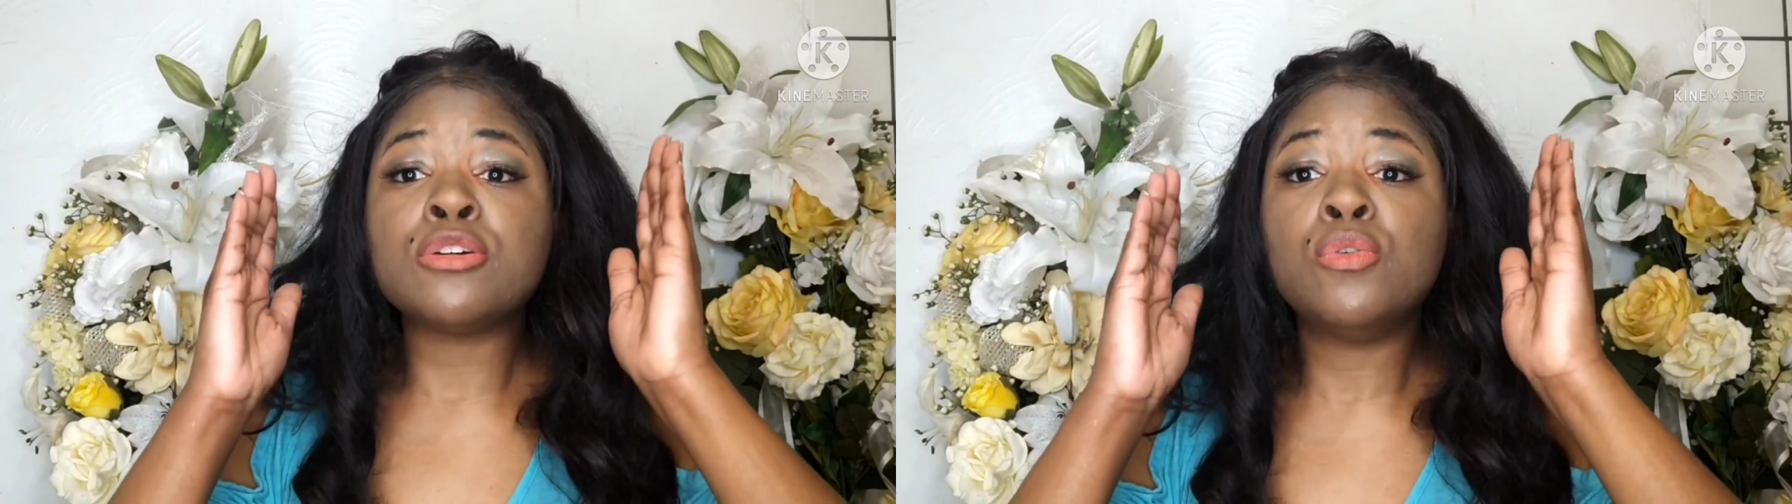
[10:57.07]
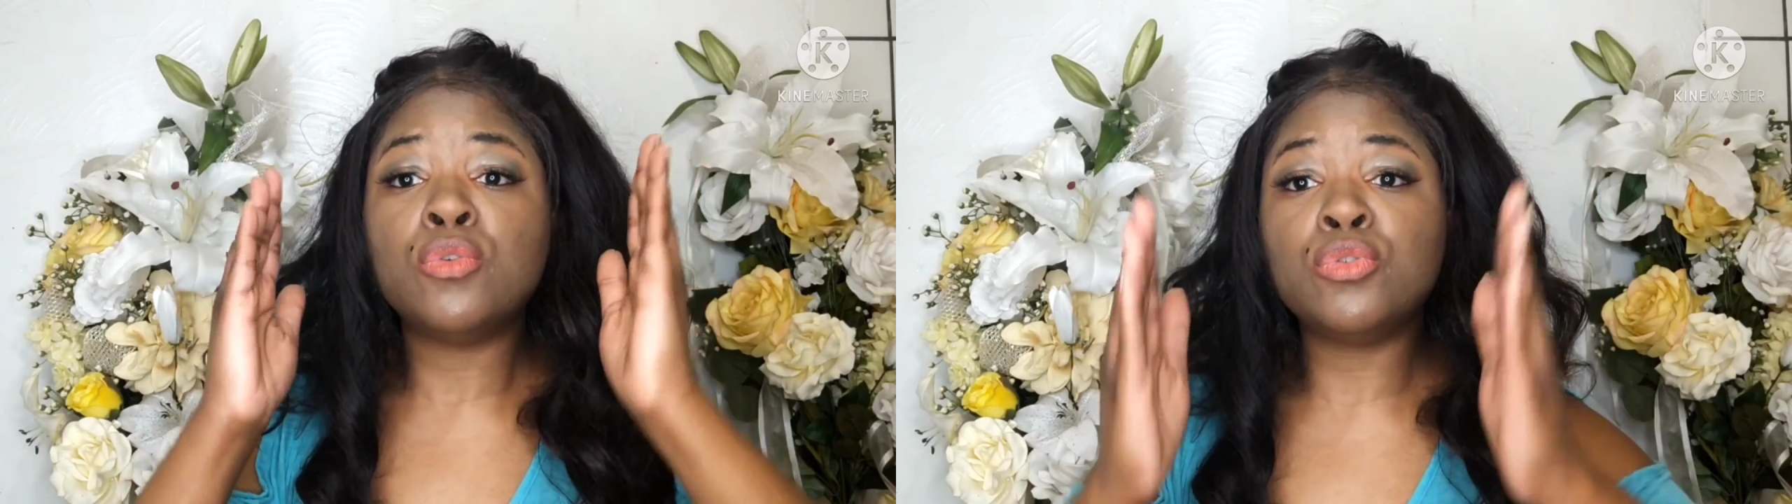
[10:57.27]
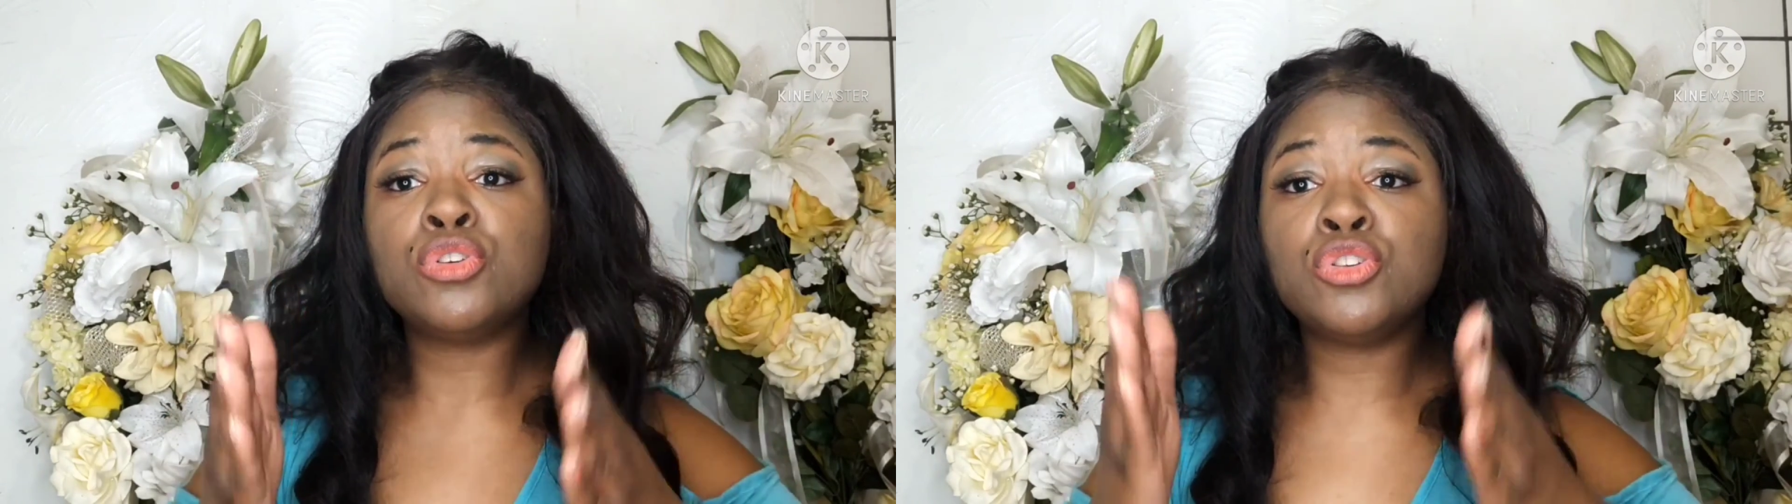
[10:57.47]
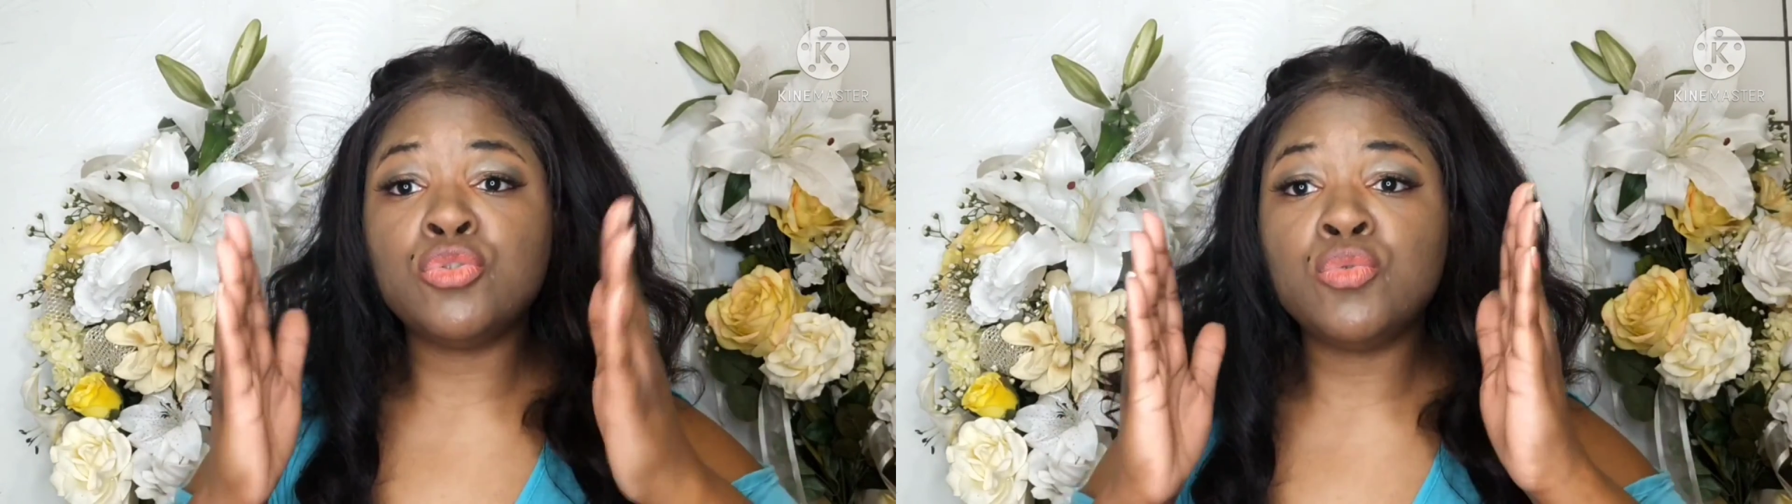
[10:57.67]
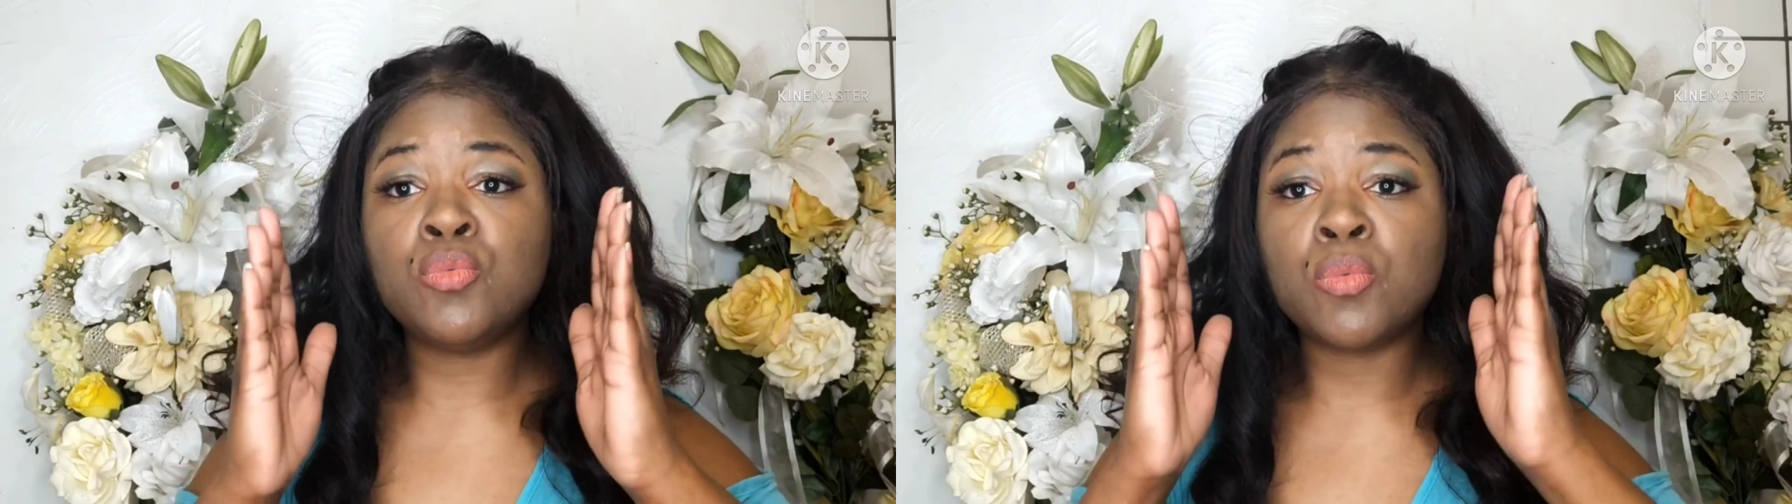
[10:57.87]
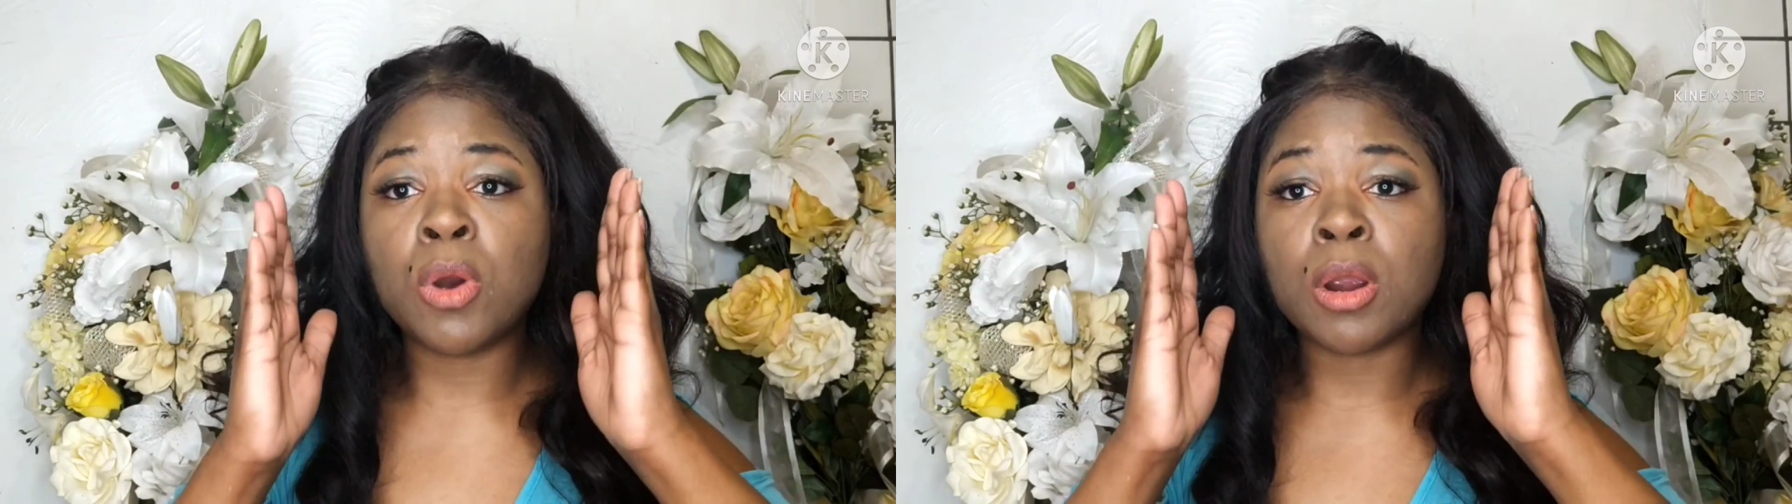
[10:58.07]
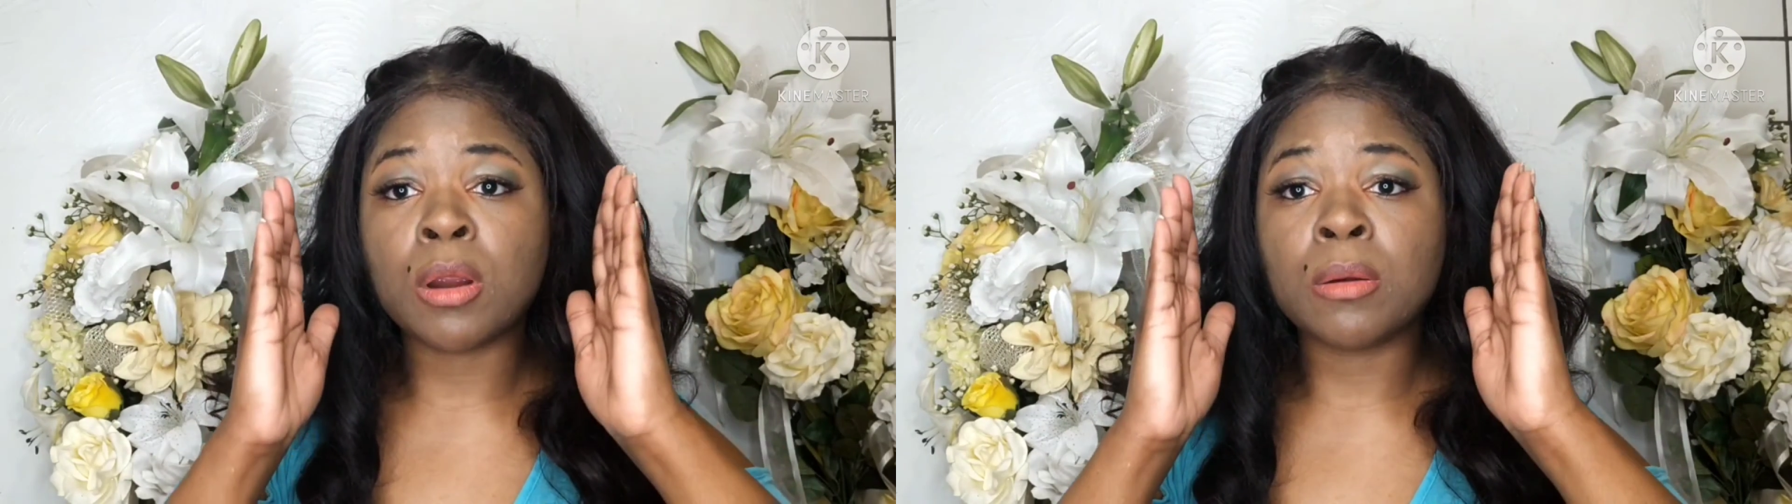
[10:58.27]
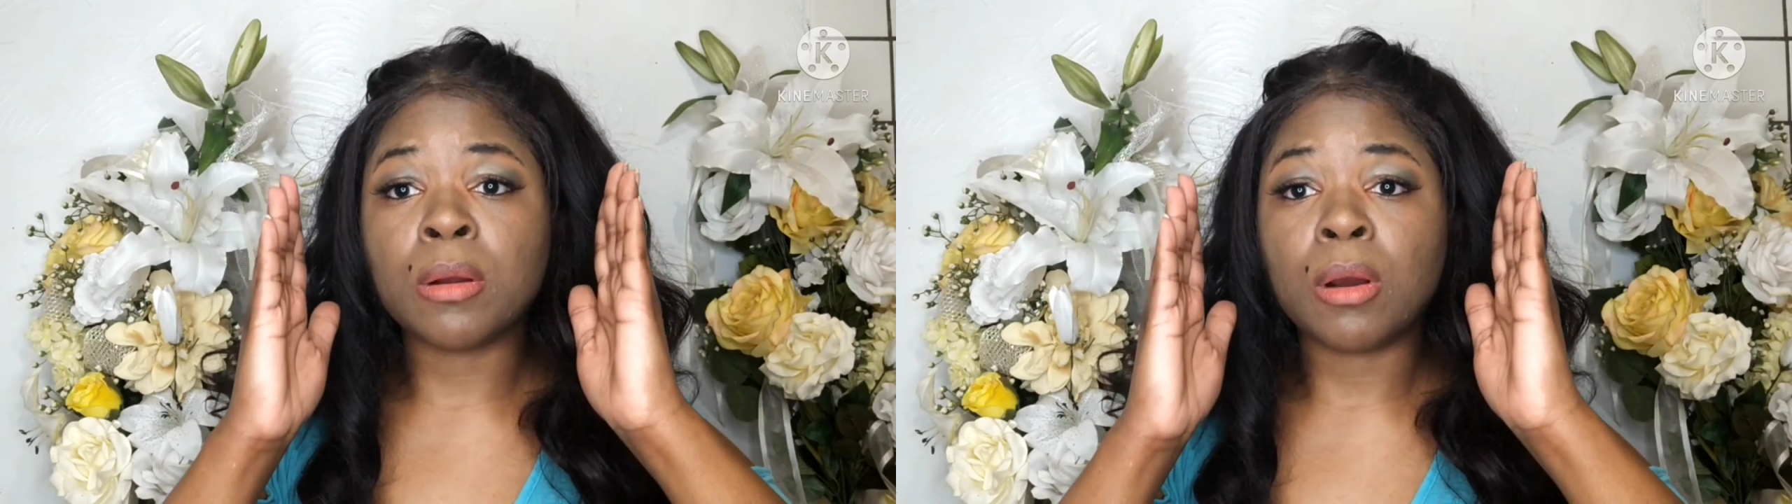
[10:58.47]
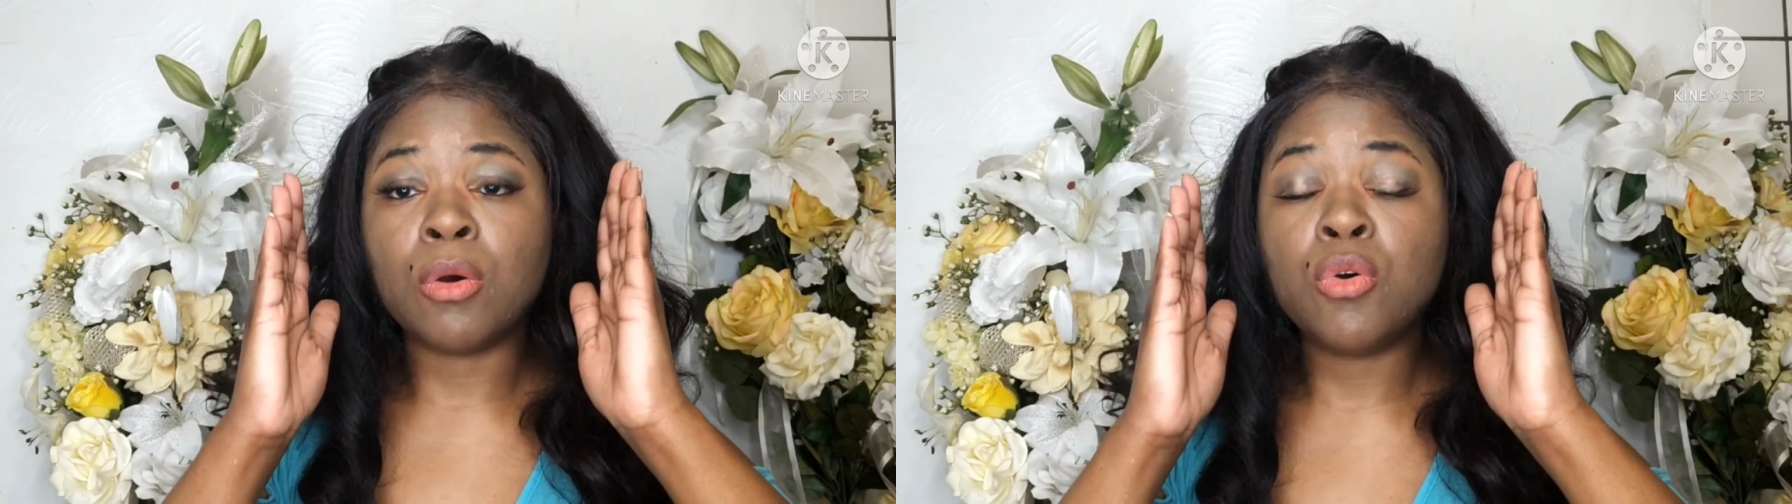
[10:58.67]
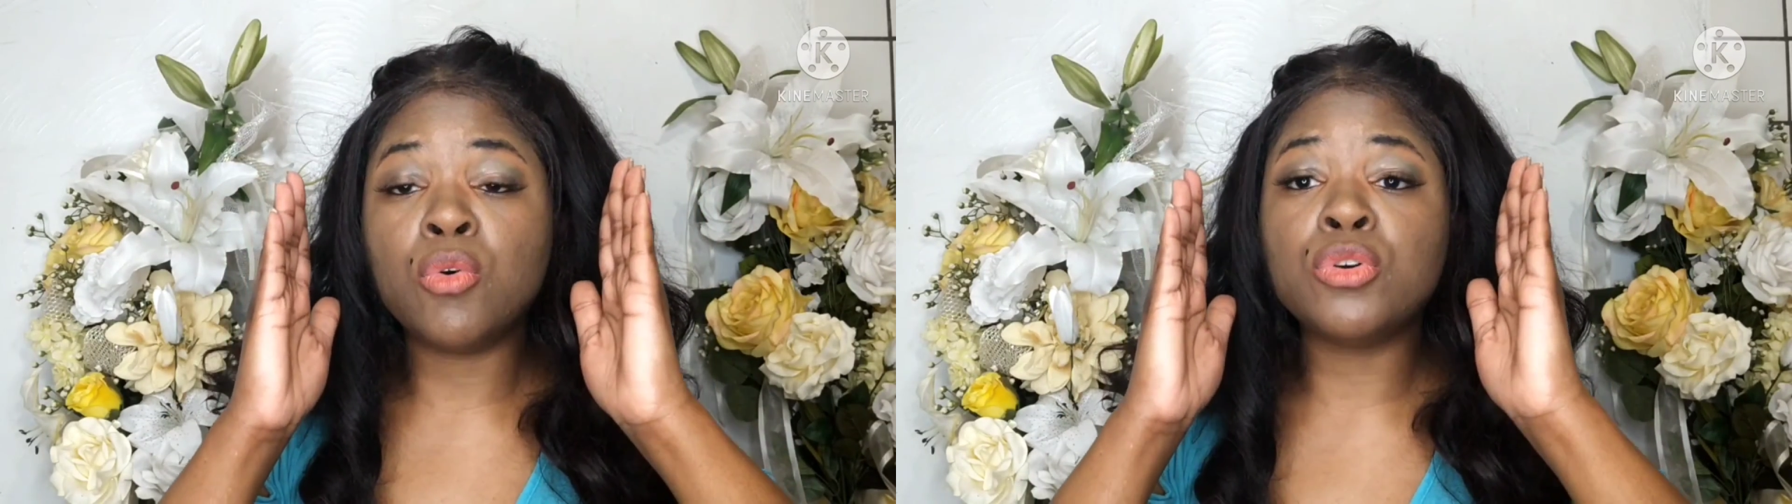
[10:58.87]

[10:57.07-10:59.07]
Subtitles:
you